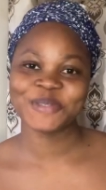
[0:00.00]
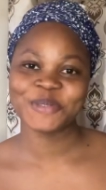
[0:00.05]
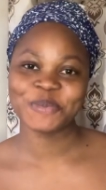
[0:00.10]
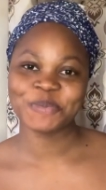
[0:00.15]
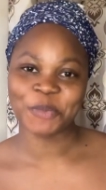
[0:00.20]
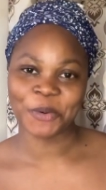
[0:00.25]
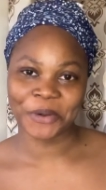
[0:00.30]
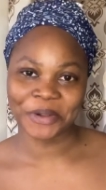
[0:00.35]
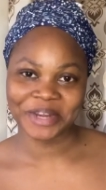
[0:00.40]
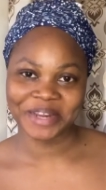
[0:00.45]
good
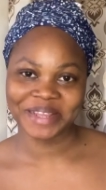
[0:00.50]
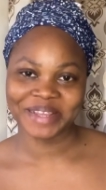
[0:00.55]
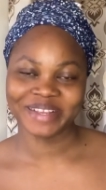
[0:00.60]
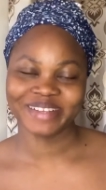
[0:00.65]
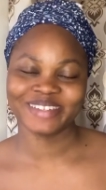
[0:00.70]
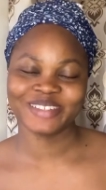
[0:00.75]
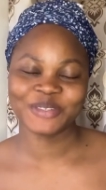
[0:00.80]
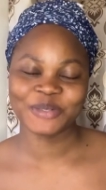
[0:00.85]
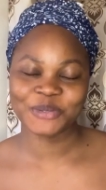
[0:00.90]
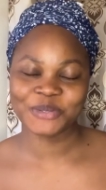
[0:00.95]

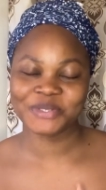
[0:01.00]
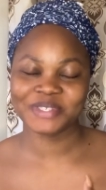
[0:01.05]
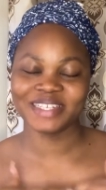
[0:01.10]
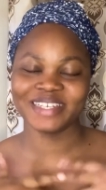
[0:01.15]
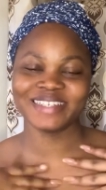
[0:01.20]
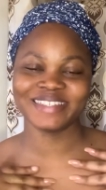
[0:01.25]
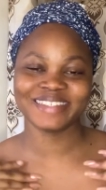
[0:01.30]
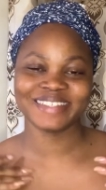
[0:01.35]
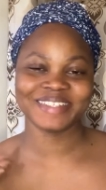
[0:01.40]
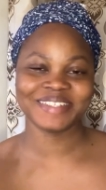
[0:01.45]
morning. So
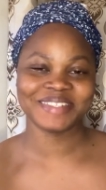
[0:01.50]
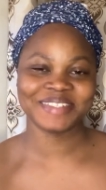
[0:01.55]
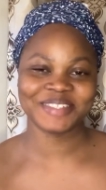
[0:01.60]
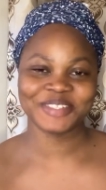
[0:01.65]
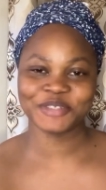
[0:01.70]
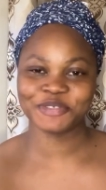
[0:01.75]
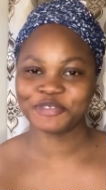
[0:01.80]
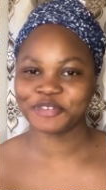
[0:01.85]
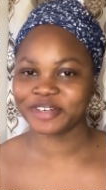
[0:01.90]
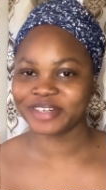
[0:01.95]
today is a
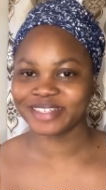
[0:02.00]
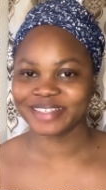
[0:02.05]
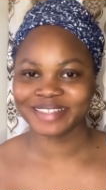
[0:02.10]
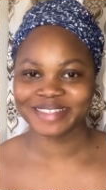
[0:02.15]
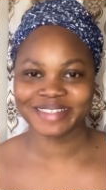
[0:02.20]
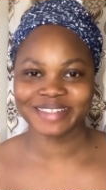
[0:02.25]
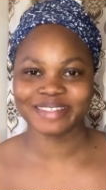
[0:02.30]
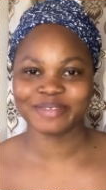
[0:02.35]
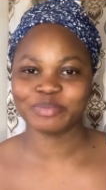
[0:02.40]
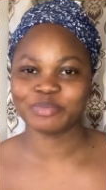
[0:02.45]

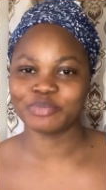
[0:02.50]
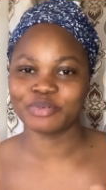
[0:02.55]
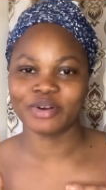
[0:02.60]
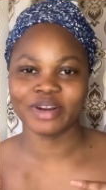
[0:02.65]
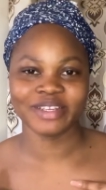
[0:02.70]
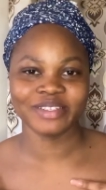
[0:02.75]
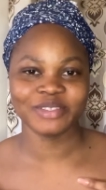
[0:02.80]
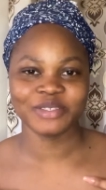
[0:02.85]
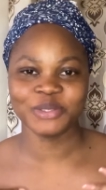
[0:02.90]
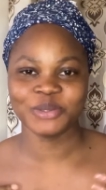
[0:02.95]
different
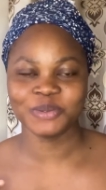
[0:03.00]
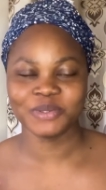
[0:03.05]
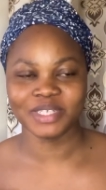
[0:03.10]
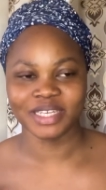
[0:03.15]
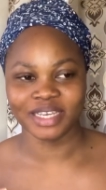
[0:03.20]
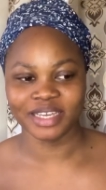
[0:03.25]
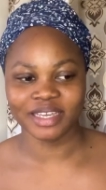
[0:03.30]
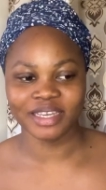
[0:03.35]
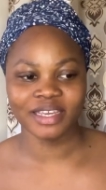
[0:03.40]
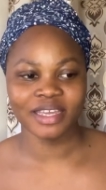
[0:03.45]
brand new
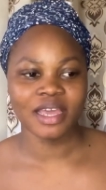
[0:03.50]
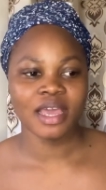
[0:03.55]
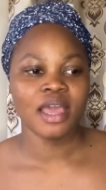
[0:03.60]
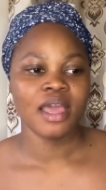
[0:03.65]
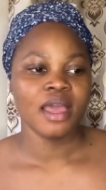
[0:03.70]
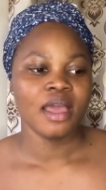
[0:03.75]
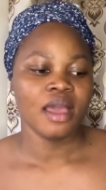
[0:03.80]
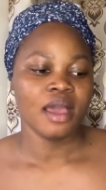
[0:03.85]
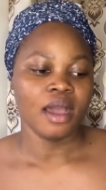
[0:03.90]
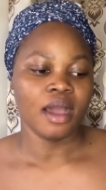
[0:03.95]
day.
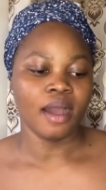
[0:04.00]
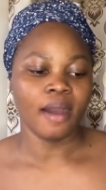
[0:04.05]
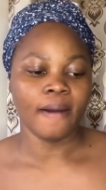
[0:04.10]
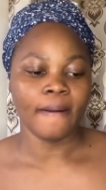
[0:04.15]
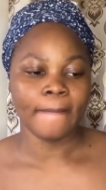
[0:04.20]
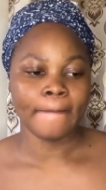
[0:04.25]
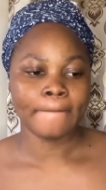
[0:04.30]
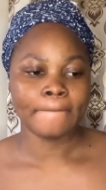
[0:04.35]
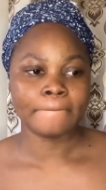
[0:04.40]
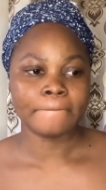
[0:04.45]

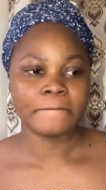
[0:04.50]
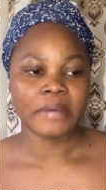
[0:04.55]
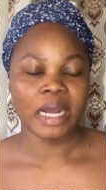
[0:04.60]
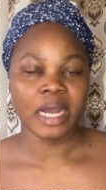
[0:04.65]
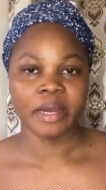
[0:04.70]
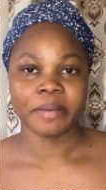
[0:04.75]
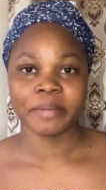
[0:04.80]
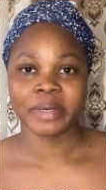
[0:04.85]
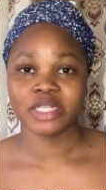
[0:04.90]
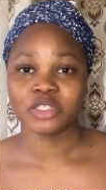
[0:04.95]
Um,
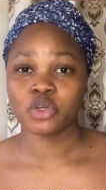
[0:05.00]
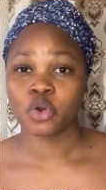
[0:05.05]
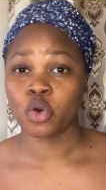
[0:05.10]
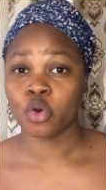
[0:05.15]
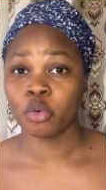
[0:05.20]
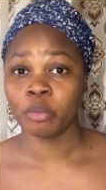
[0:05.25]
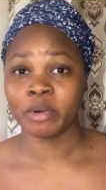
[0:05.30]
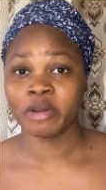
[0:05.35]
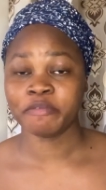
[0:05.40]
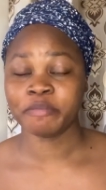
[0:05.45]
I'm at
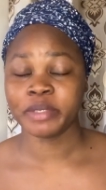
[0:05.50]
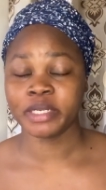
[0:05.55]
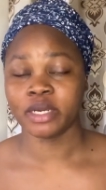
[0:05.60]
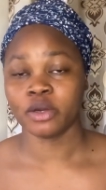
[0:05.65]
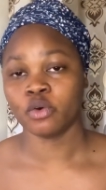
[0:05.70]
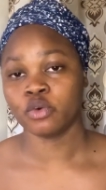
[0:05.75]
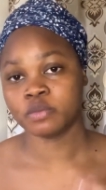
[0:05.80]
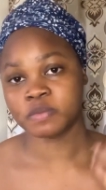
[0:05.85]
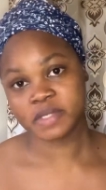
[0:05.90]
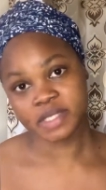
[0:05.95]
home. I've been at
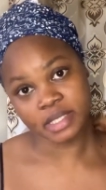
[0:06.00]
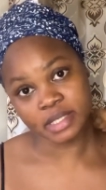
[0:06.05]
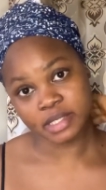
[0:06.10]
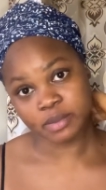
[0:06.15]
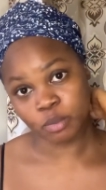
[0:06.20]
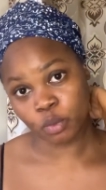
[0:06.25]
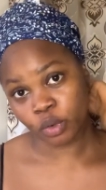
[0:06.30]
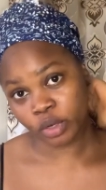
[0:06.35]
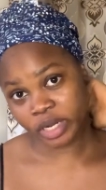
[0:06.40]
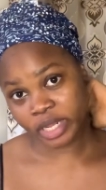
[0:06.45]
home since
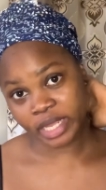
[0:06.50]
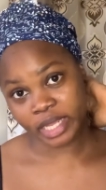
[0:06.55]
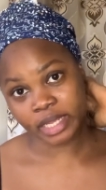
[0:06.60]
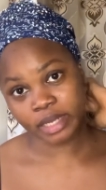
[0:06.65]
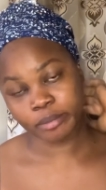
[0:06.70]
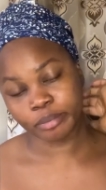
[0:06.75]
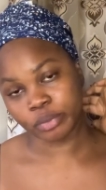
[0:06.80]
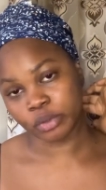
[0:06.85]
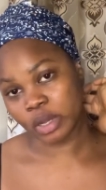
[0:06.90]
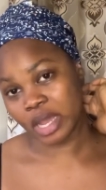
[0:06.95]

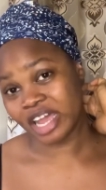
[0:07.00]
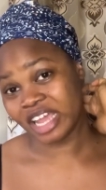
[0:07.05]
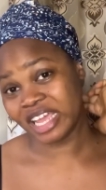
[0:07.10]
morning, but I